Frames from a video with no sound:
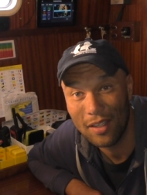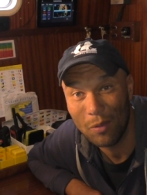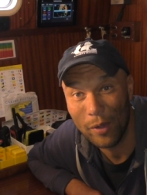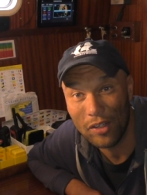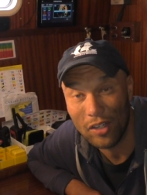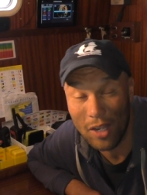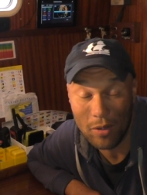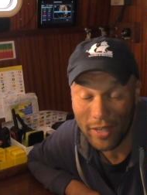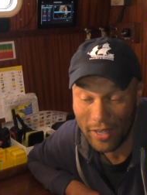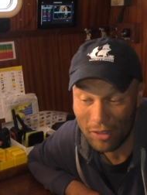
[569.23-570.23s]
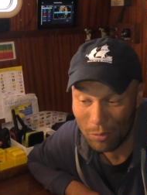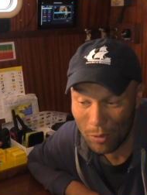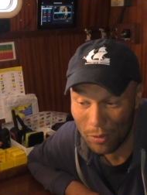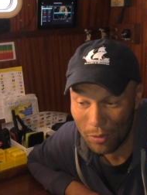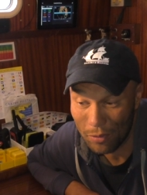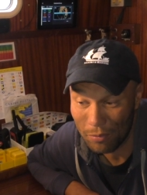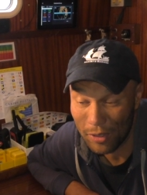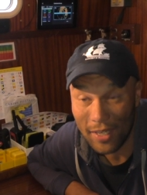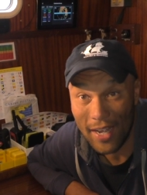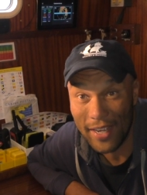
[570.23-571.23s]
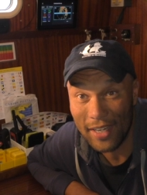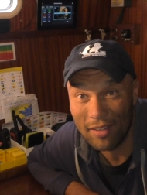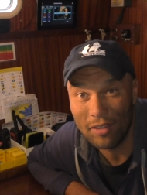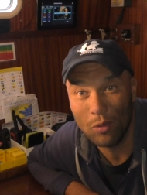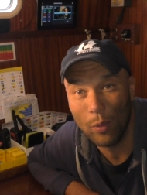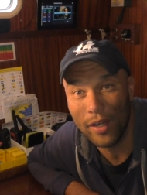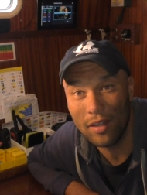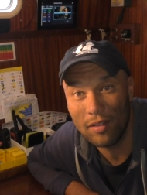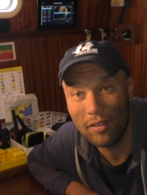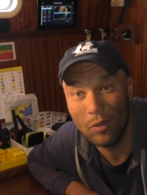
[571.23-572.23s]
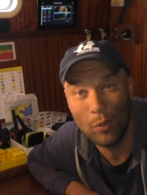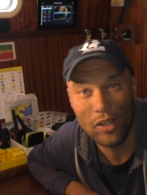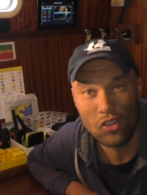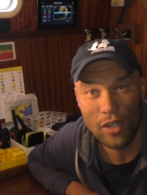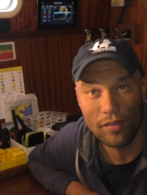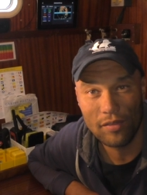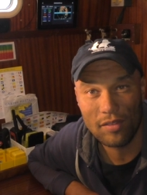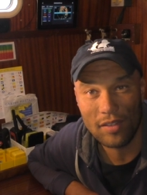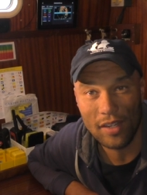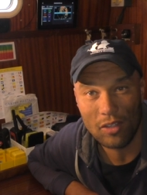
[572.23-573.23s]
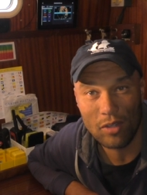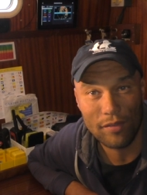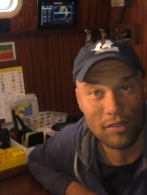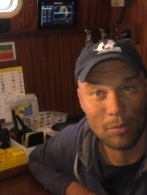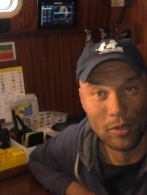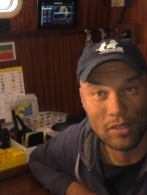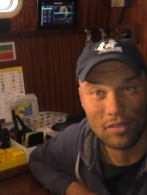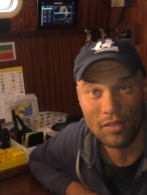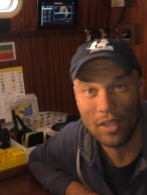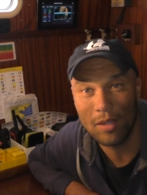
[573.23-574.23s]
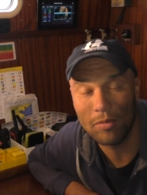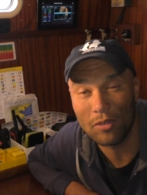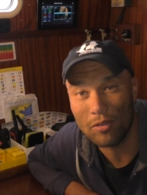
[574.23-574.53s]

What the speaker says: which in our case were the tides and the winds and the wind shifts and traffic separation schemes and